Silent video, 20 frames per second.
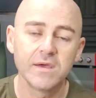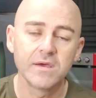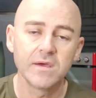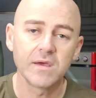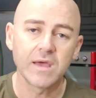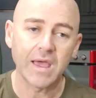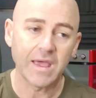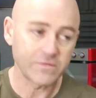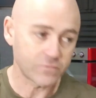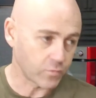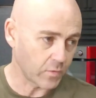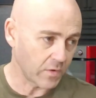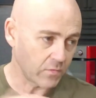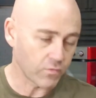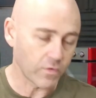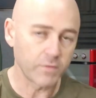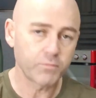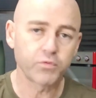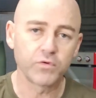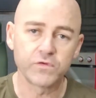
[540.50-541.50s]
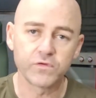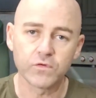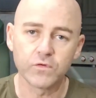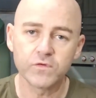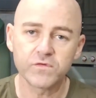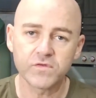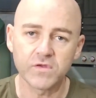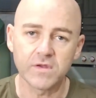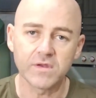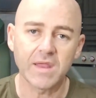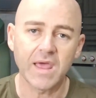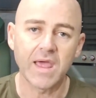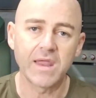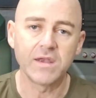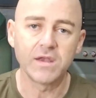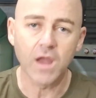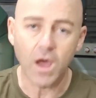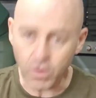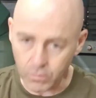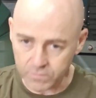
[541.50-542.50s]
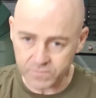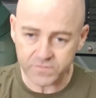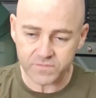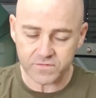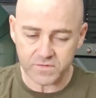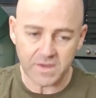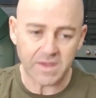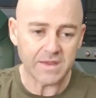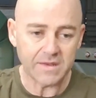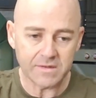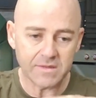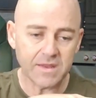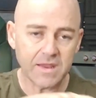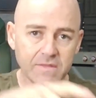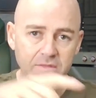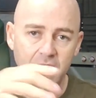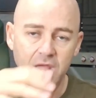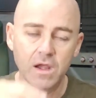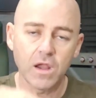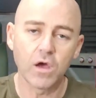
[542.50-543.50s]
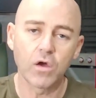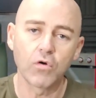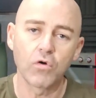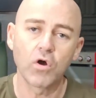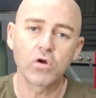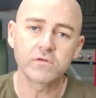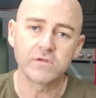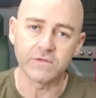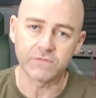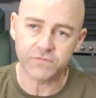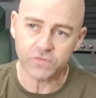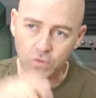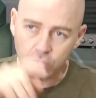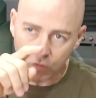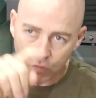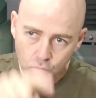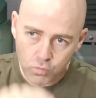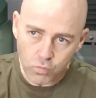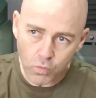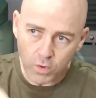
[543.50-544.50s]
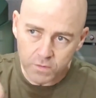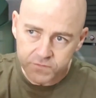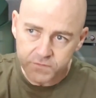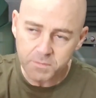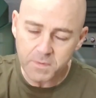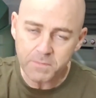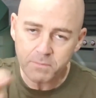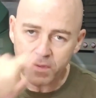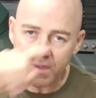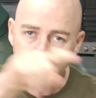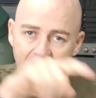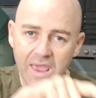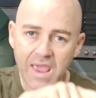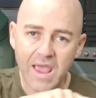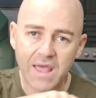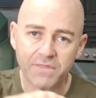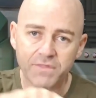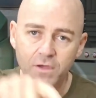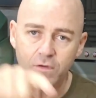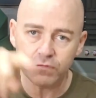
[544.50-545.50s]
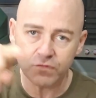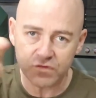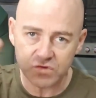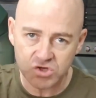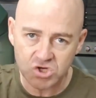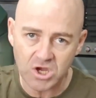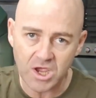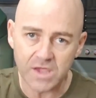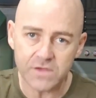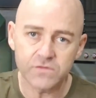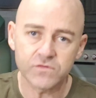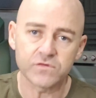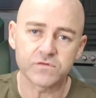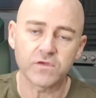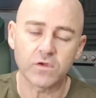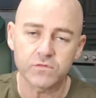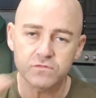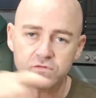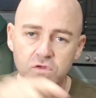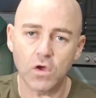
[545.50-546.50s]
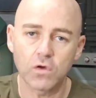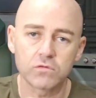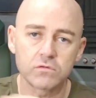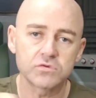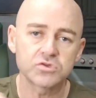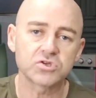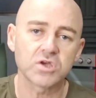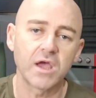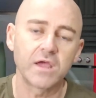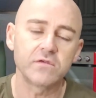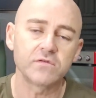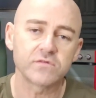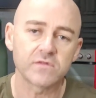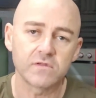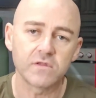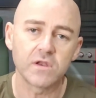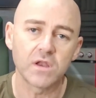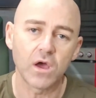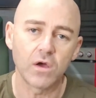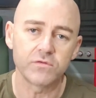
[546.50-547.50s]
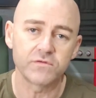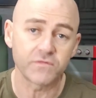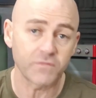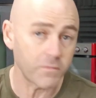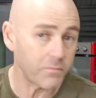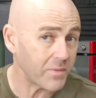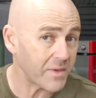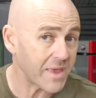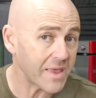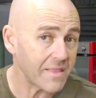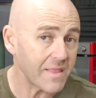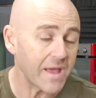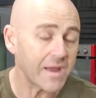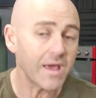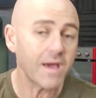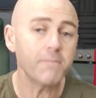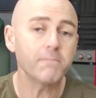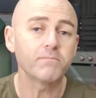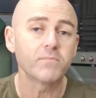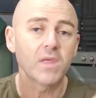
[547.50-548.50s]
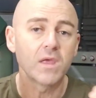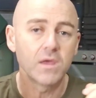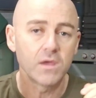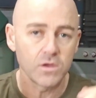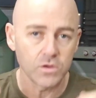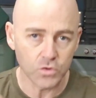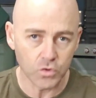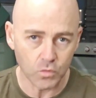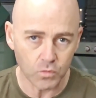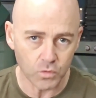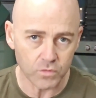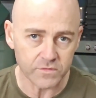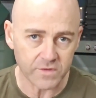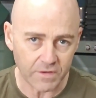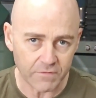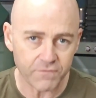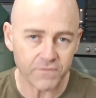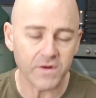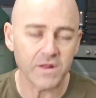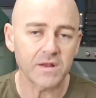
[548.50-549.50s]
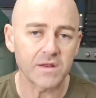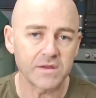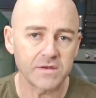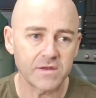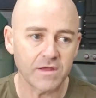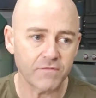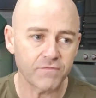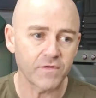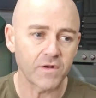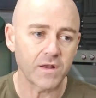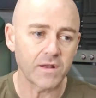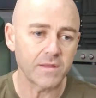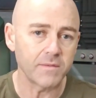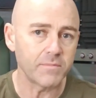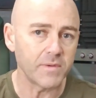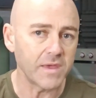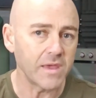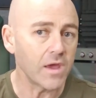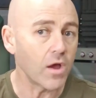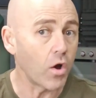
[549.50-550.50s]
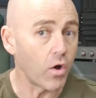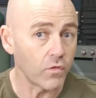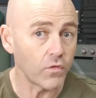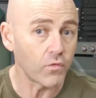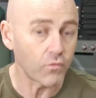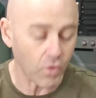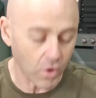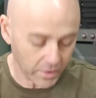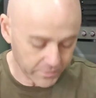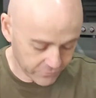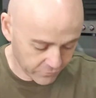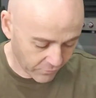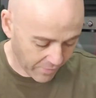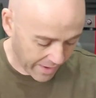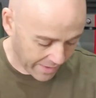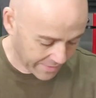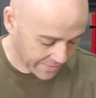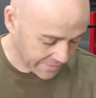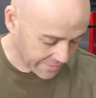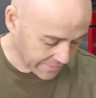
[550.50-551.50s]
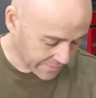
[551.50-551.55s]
as we reproduce it, and notes in that lower octave. So you want to be picking out those changes, those tonal changes in the notes. If you're picking that up, you will definitely be on the right track.